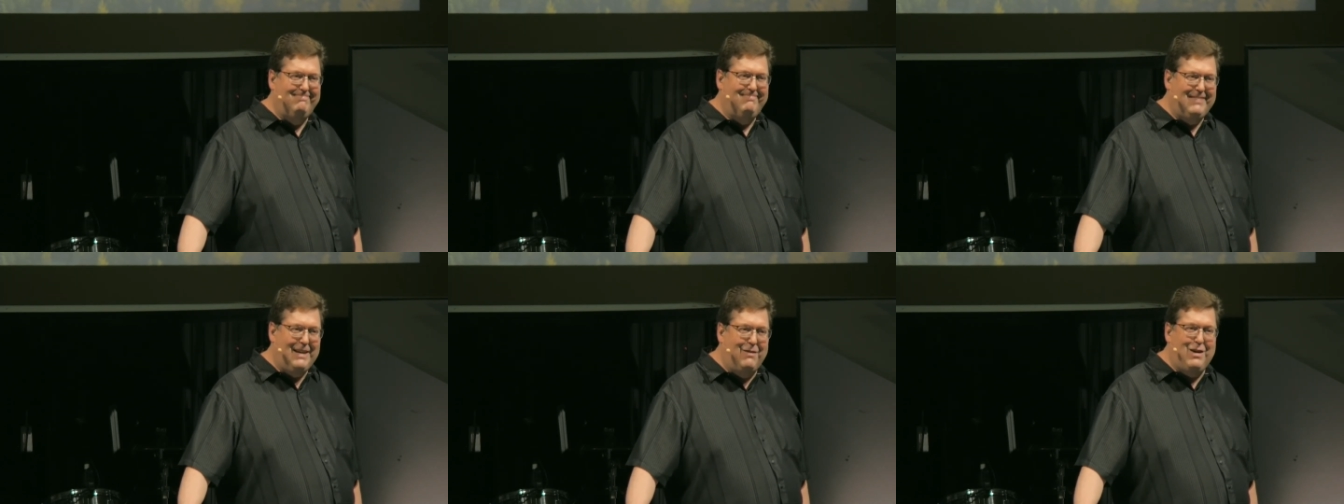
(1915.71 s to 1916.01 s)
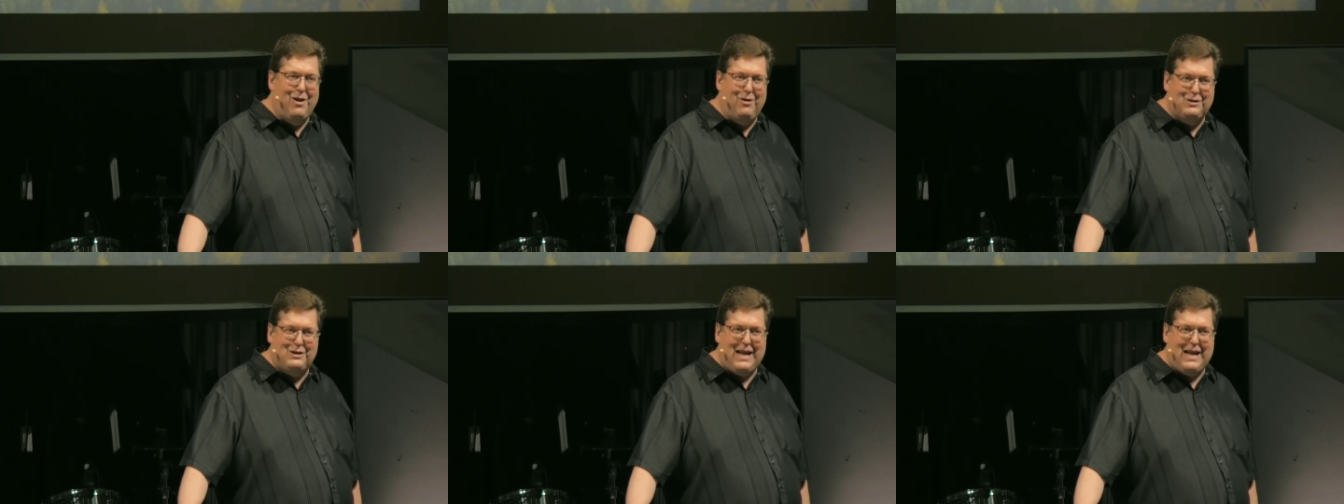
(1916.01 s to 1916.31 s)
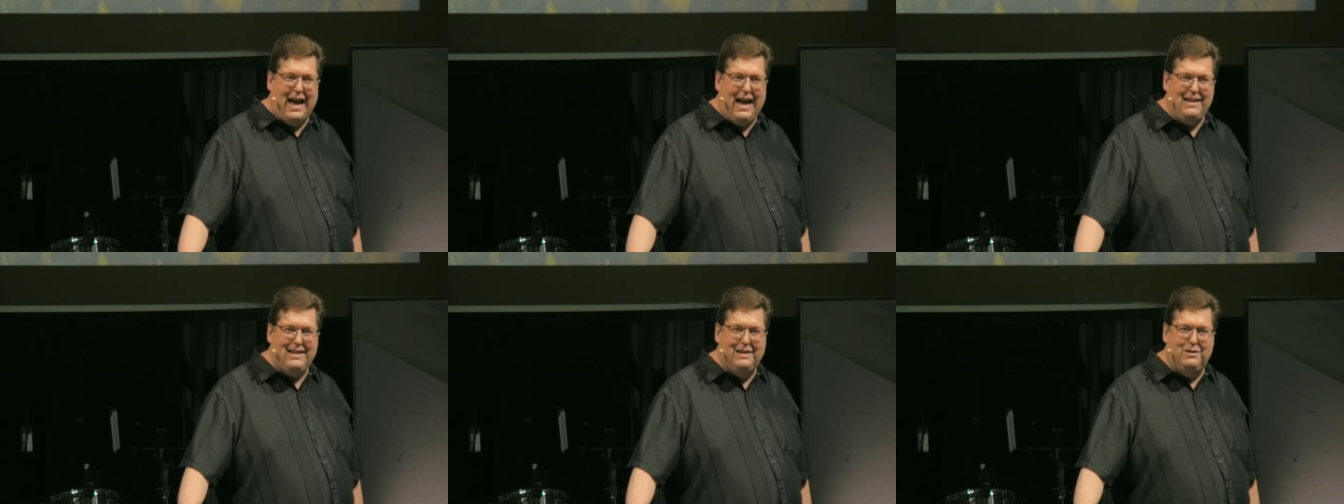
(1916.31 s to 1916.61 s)
You ever notice
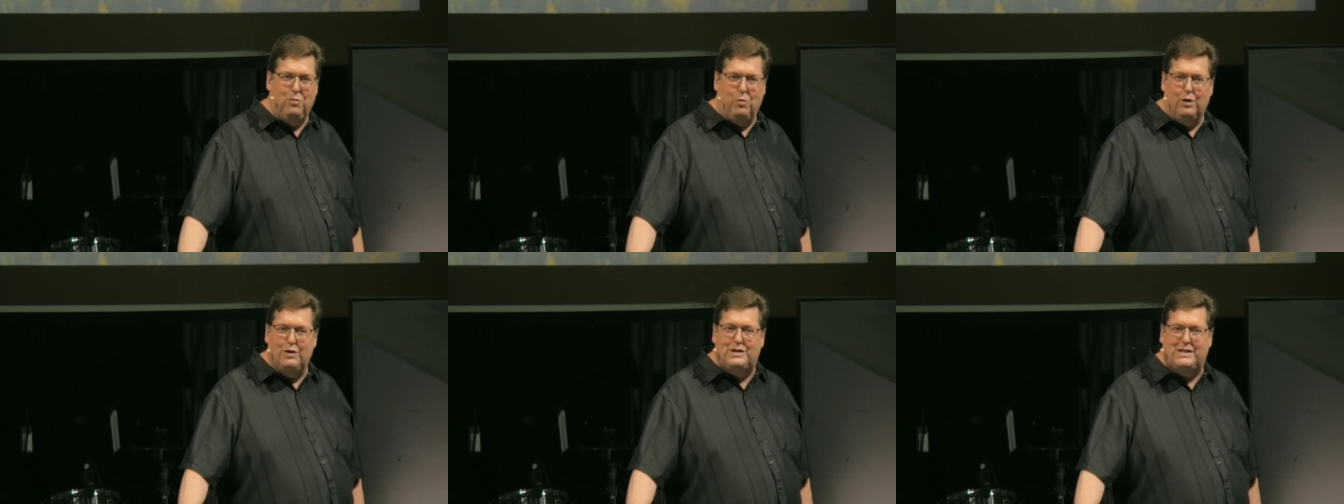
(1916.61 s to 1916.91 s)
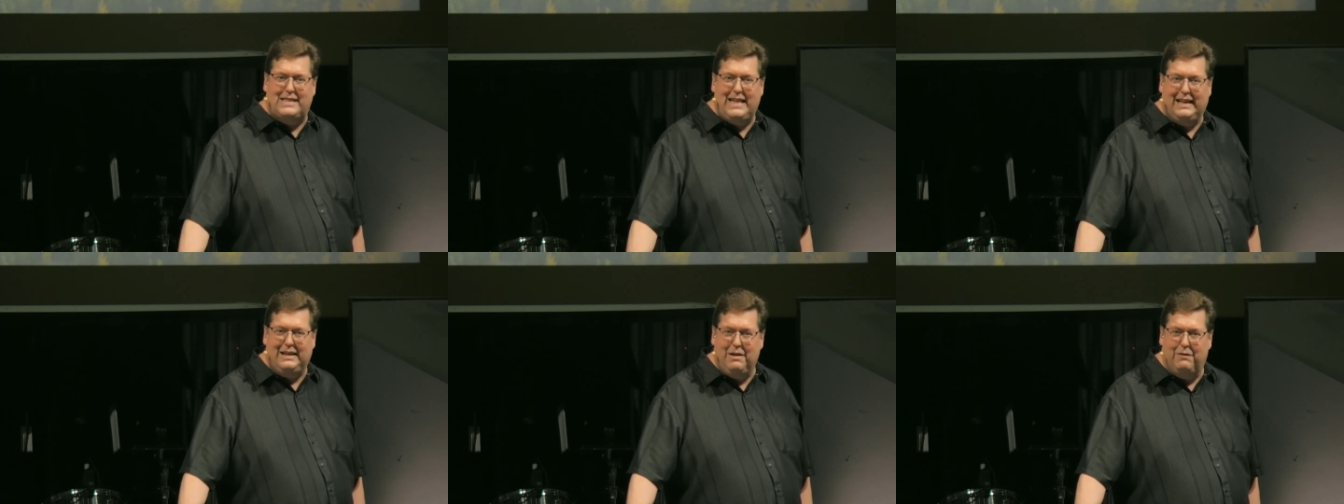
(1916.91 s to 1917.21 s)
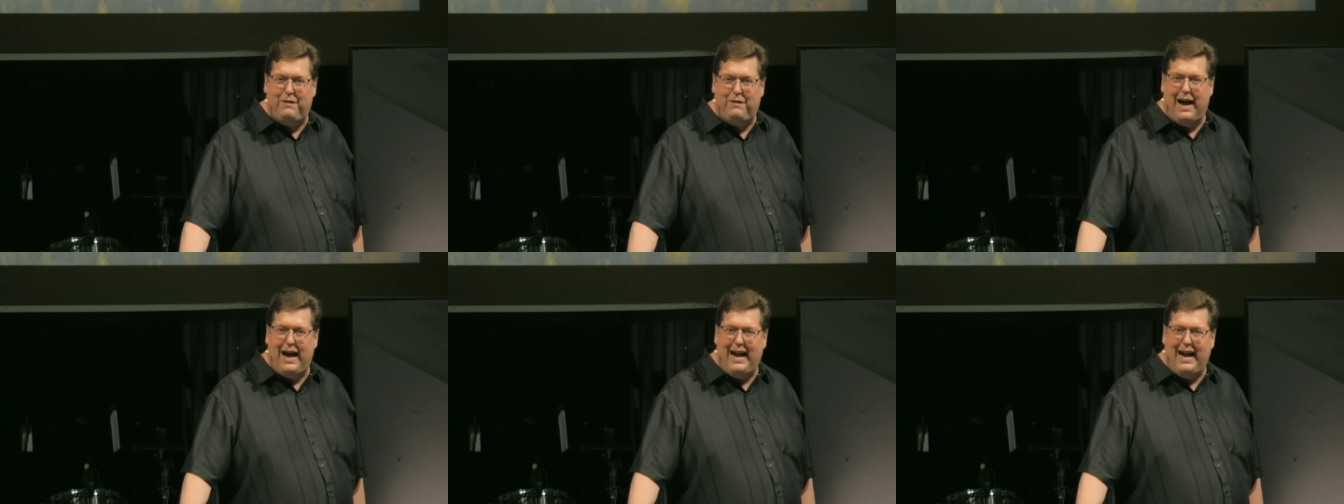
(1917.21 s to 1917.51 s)
that? In the word
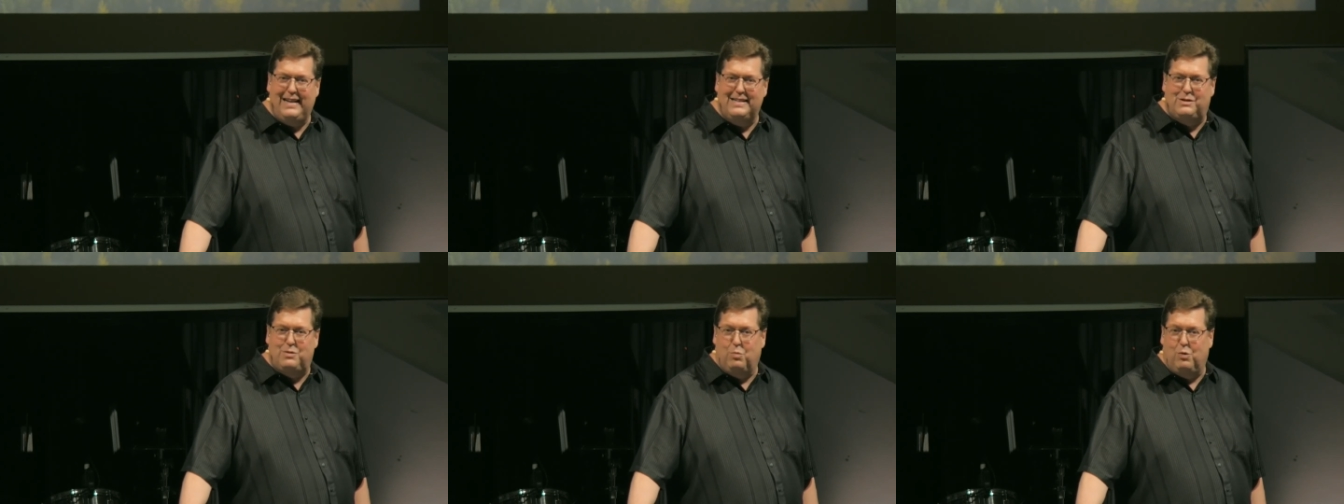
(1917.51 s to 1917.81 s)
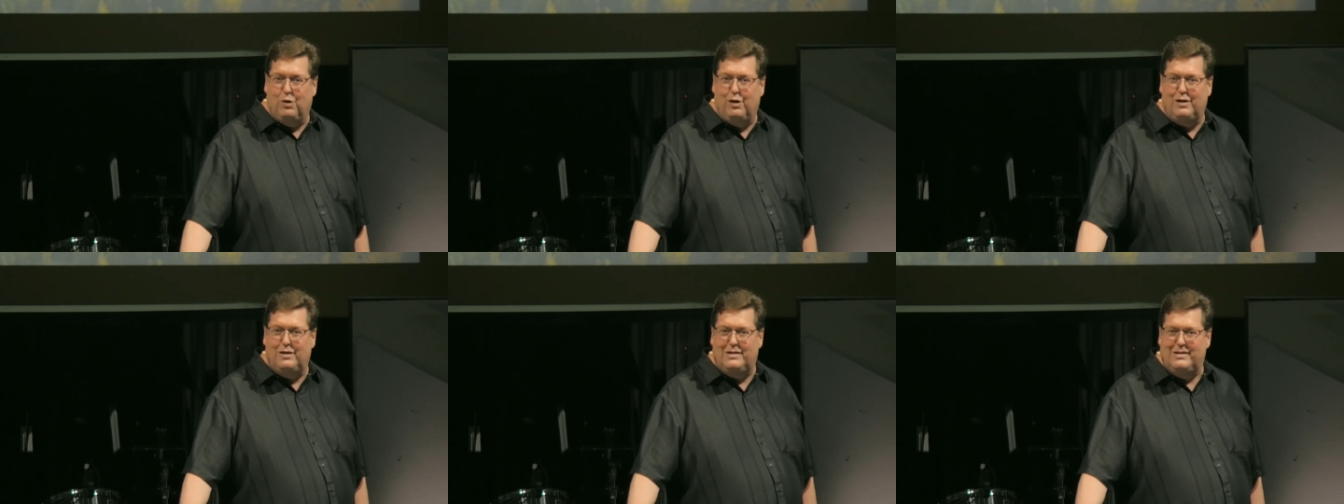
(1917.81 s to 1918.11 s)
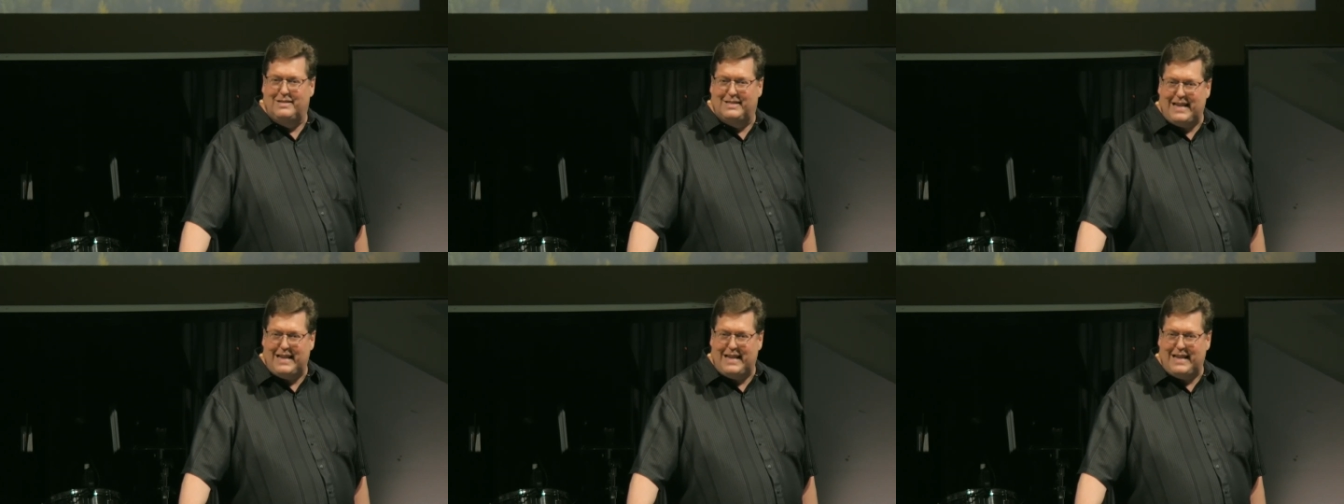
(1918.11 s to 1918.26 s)
signify is the word